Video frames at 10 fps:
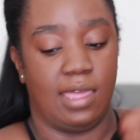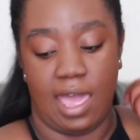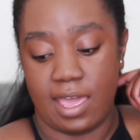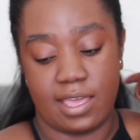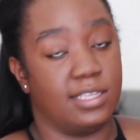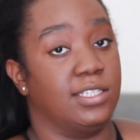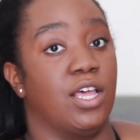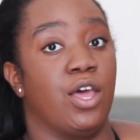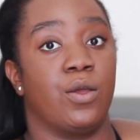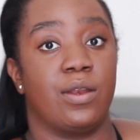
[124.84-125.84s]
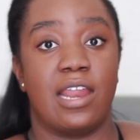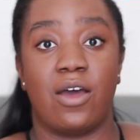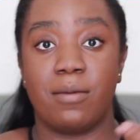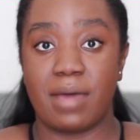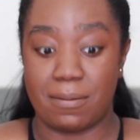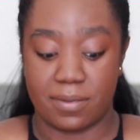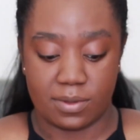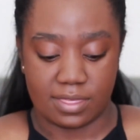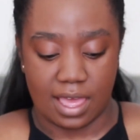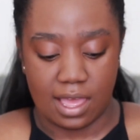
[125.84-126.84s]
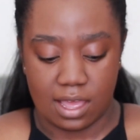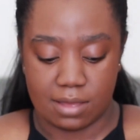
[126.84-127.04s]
Okay, so now I'm happy with that.